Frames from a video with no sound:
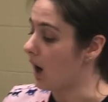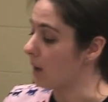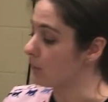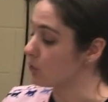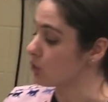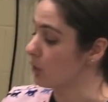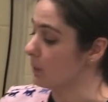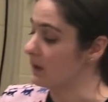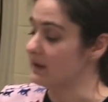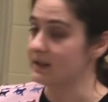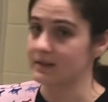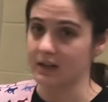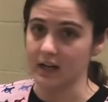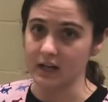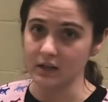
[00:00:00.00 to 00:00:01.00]
So in
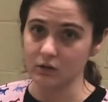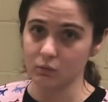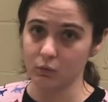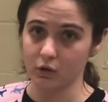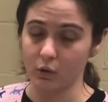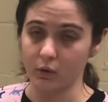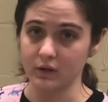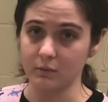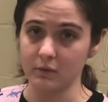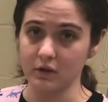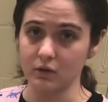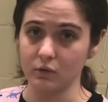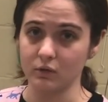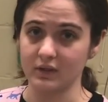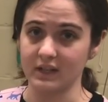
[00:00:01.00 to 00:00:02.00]
this case, we're going to be
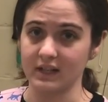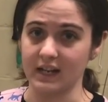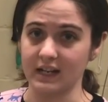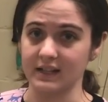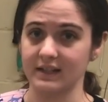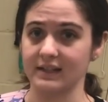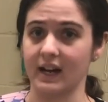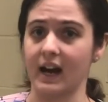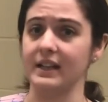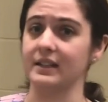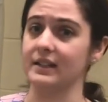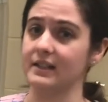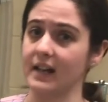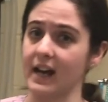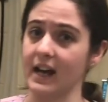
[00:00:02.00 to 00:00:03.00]
using a
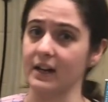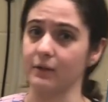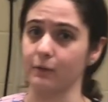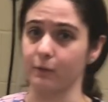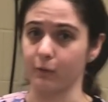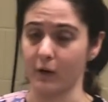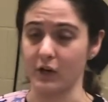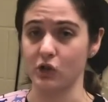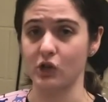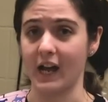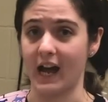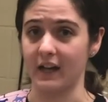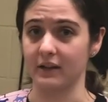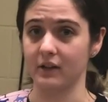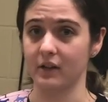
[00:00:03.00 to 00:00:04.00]
size 10 French
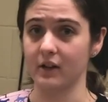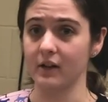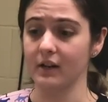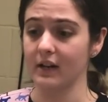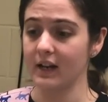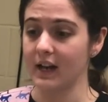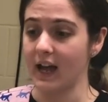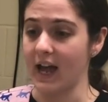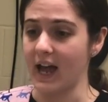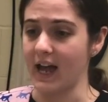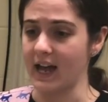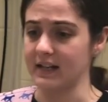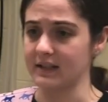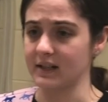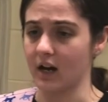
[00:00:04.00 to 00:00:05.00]
catheter.
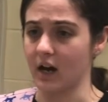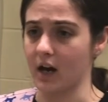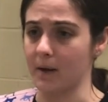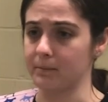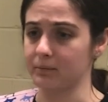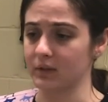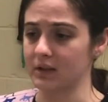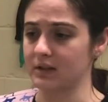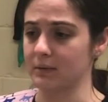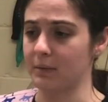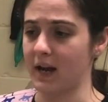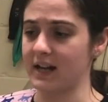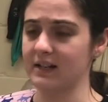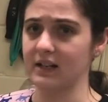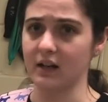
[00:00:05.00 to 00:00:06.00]
And
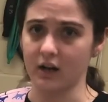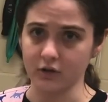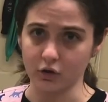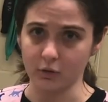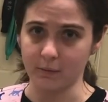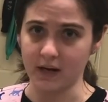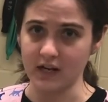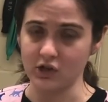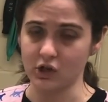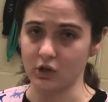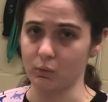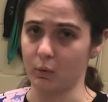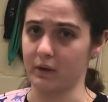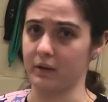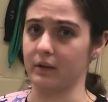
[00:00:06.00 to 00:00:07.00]
depending on your
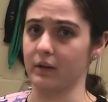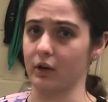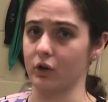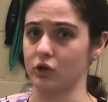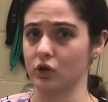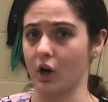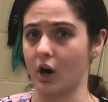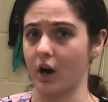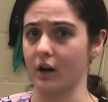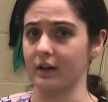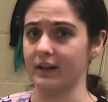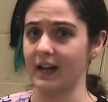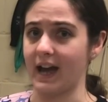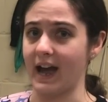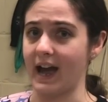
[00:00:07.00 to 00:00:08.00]
patient, whether they're a
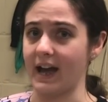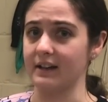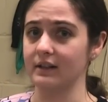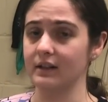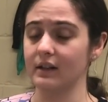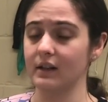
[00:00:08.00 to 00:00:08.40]
dog, cat,